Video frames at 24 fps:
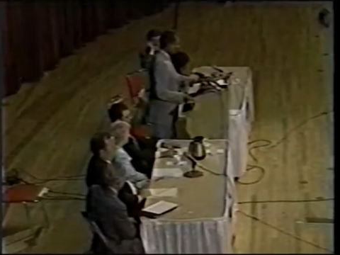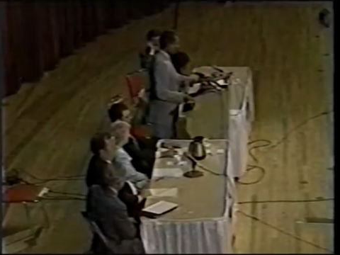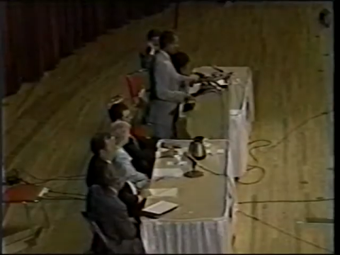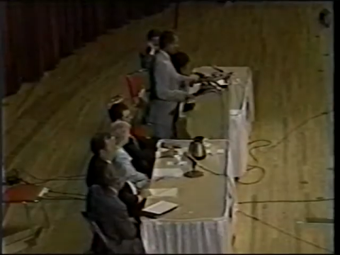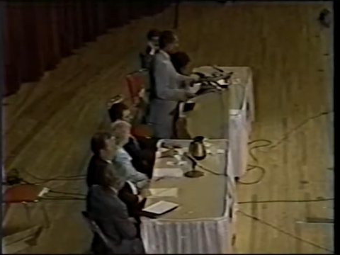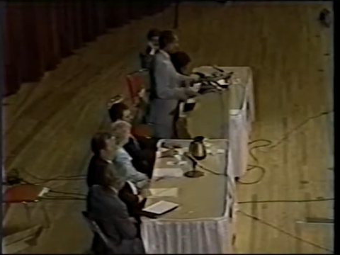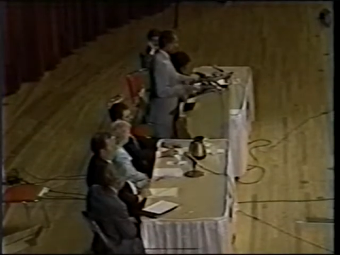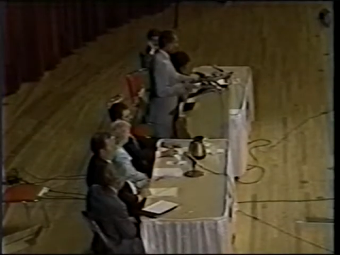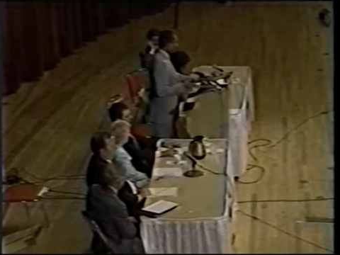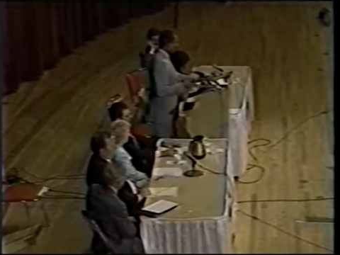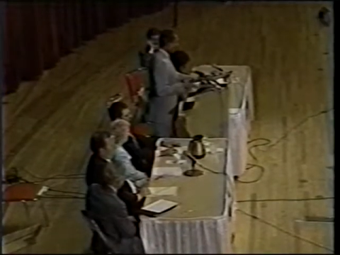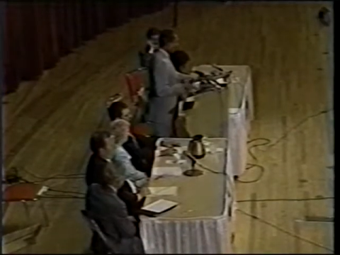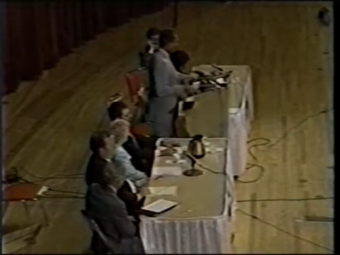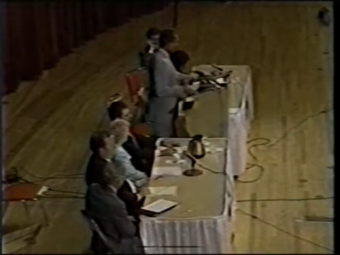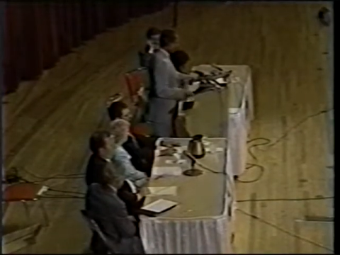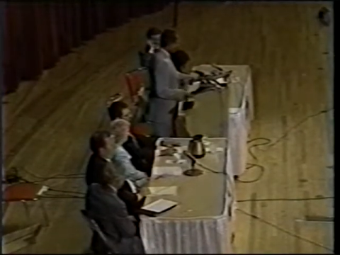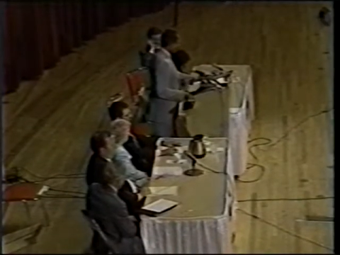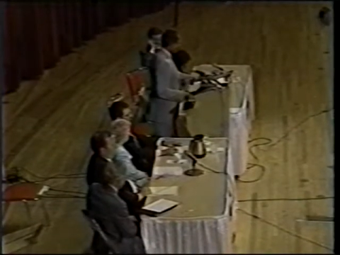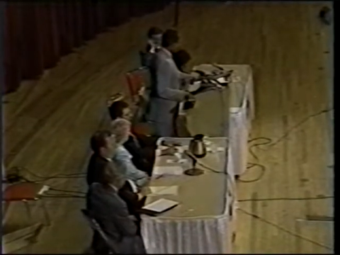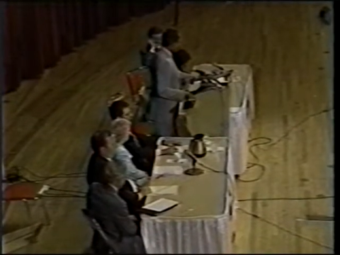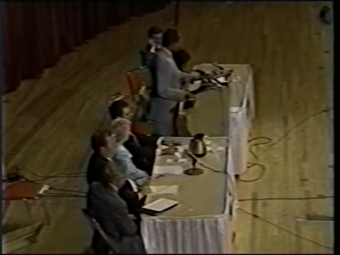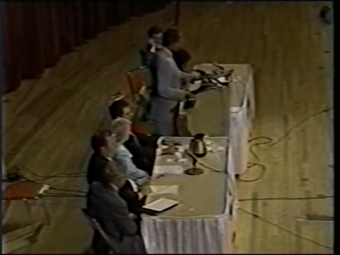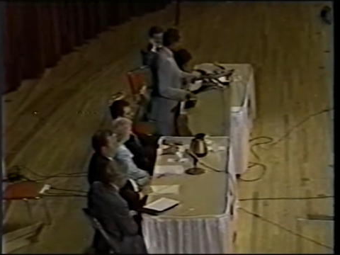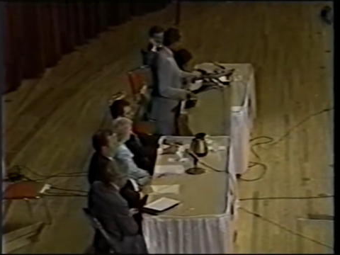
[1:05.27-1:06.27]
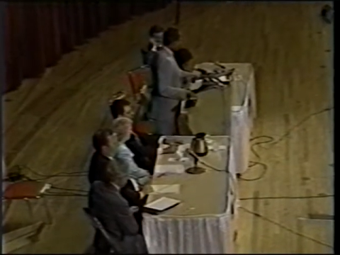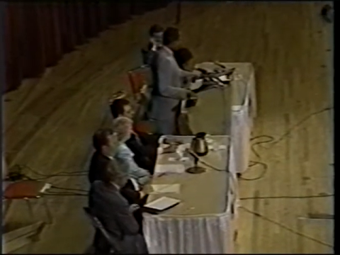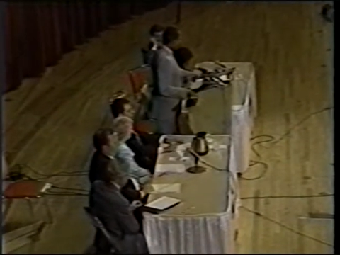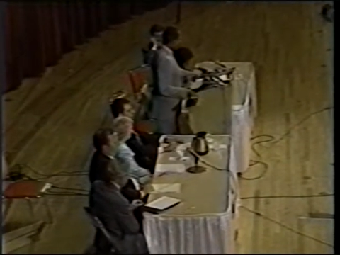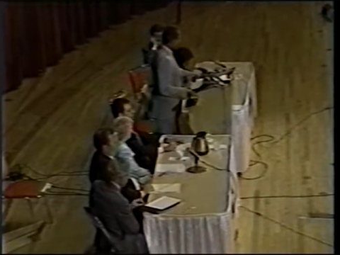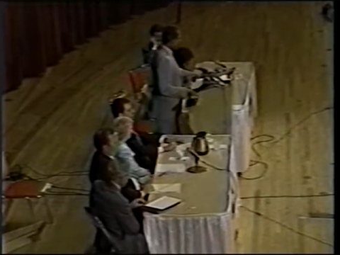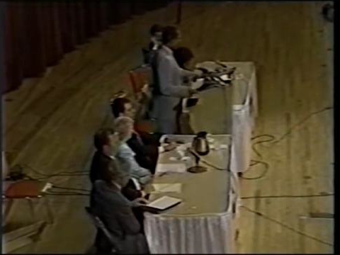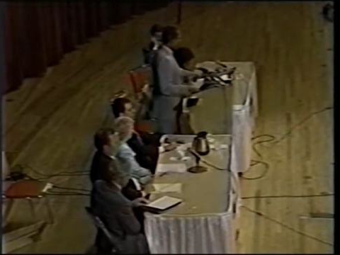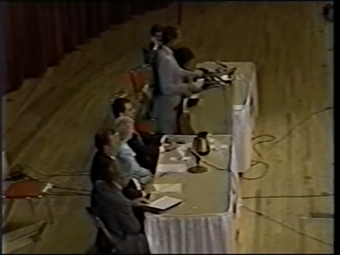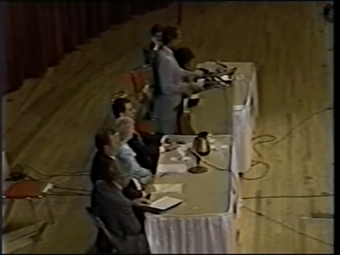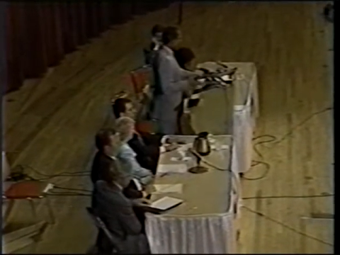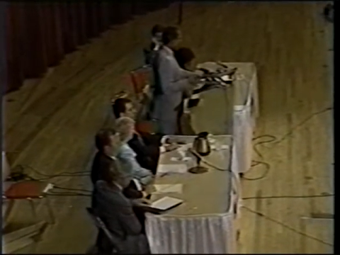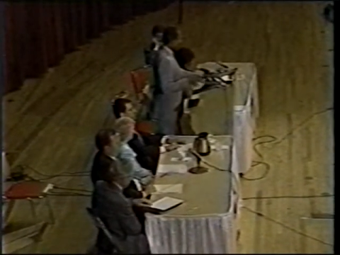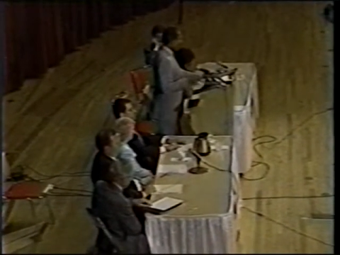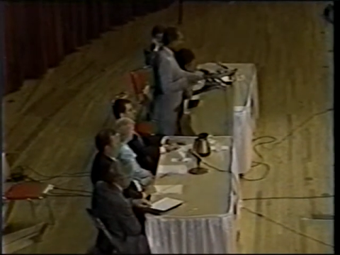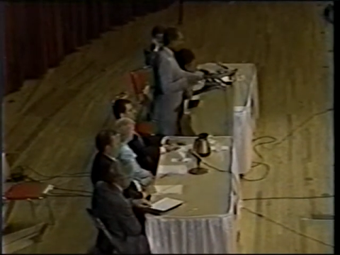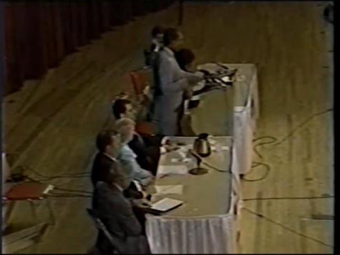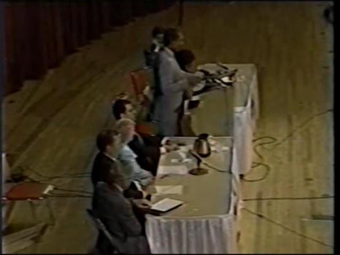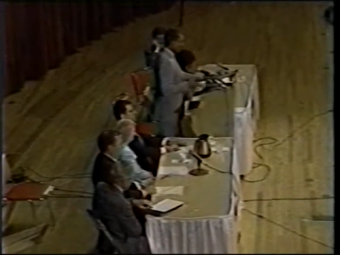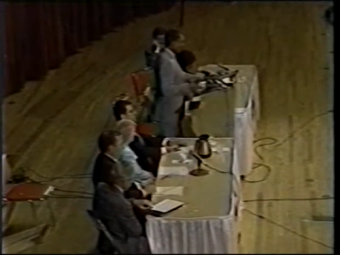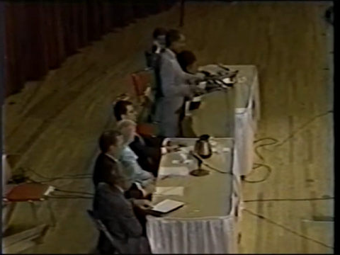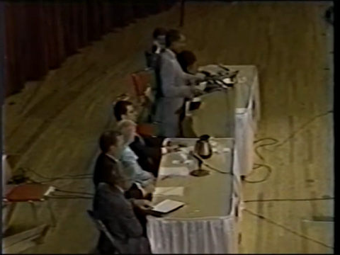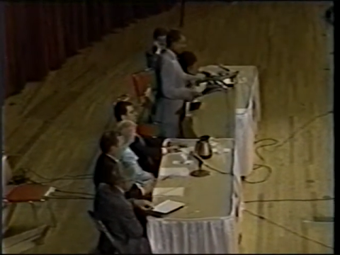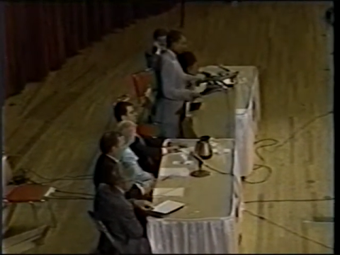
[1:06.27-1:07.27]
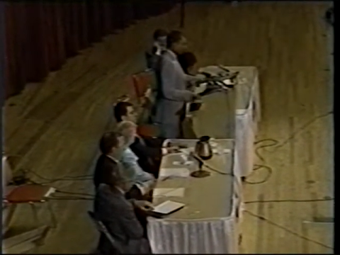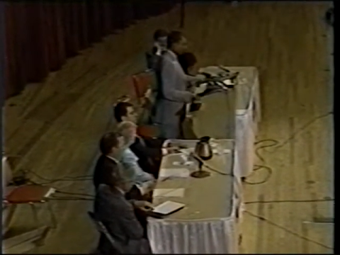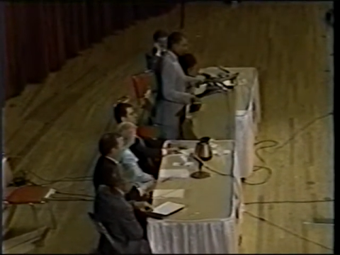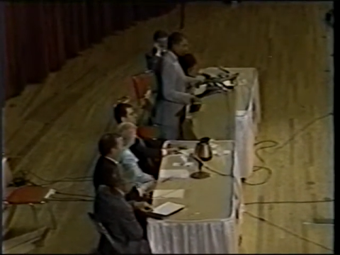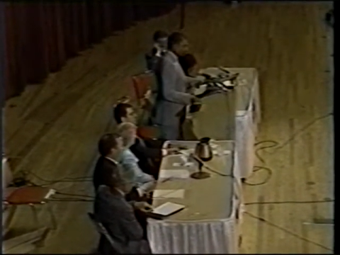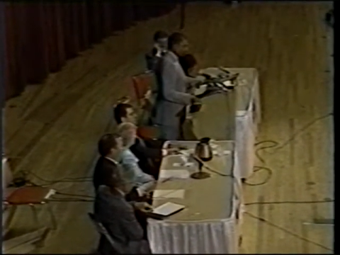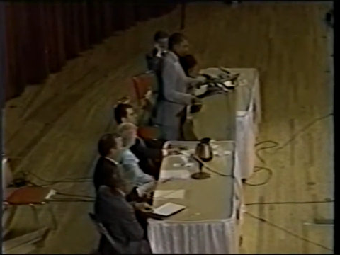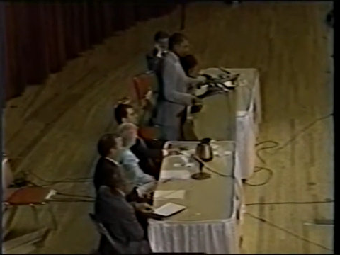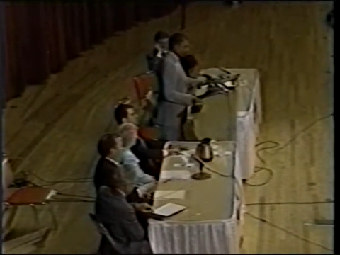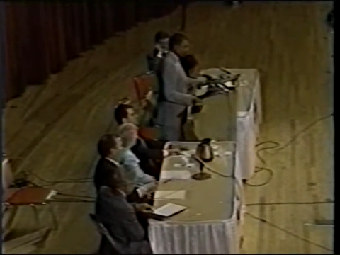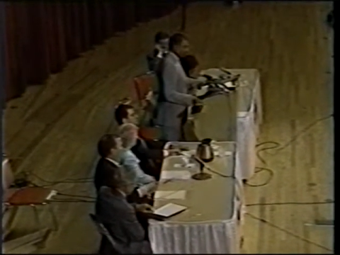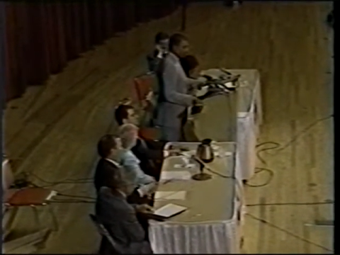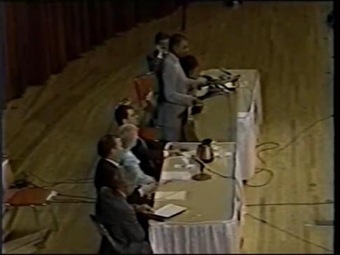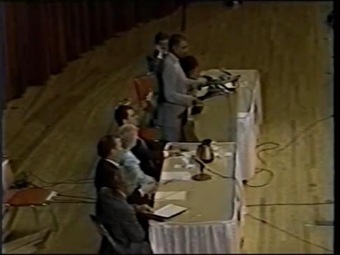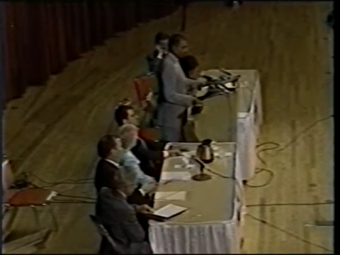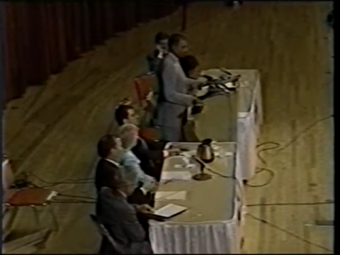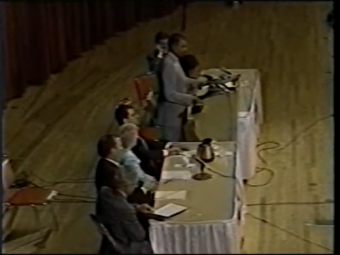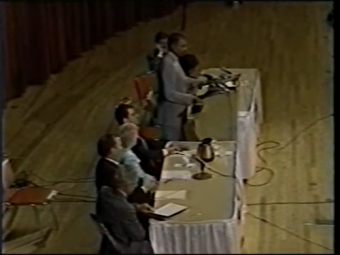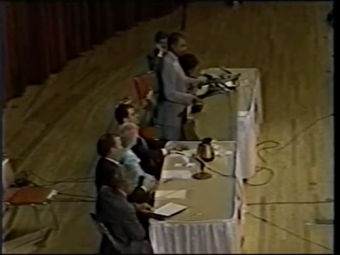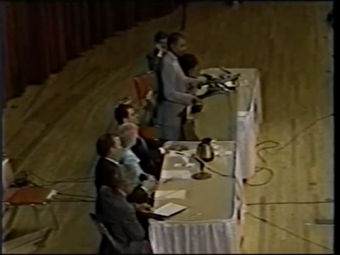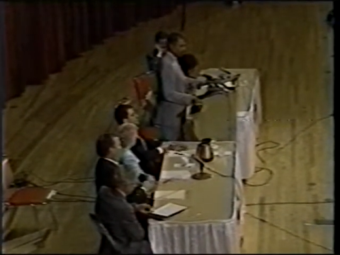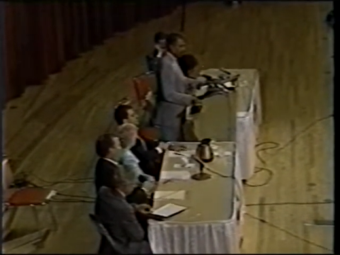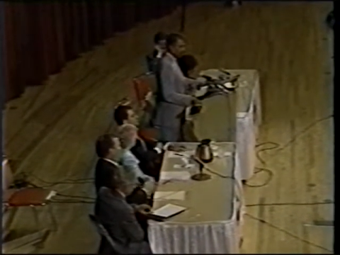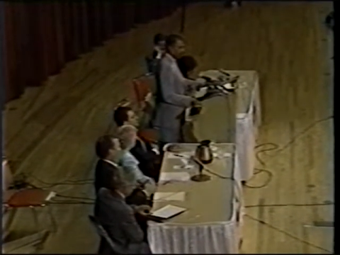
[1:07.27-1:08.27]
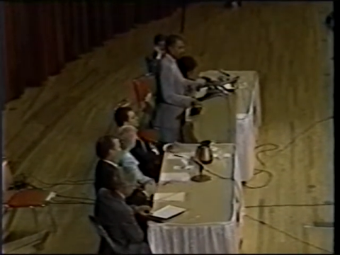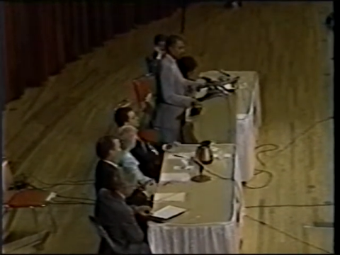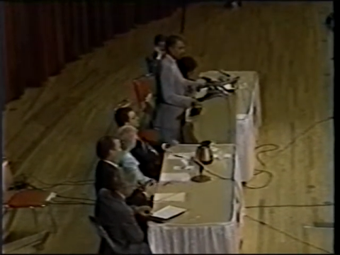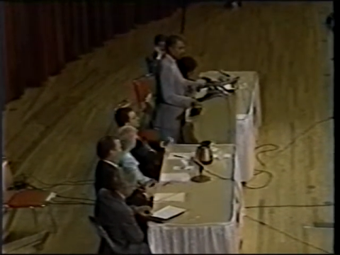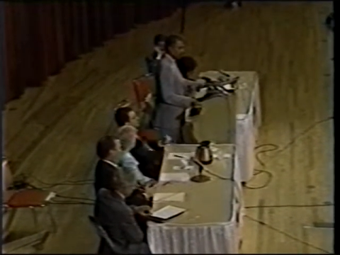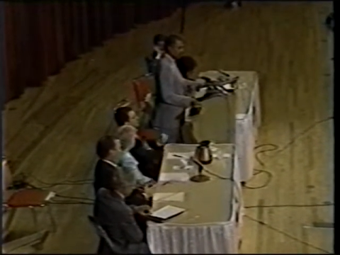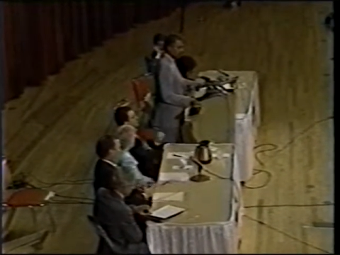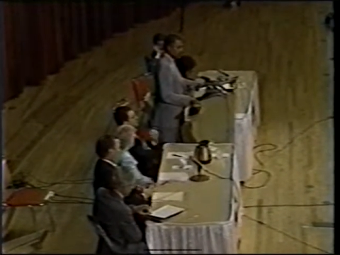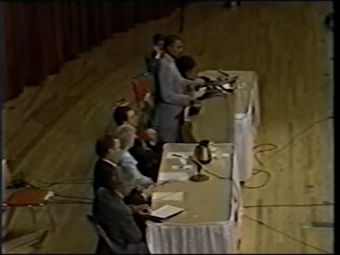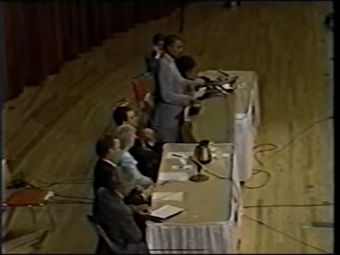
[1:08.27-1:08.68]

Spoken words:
Nobody's mouth can be seen.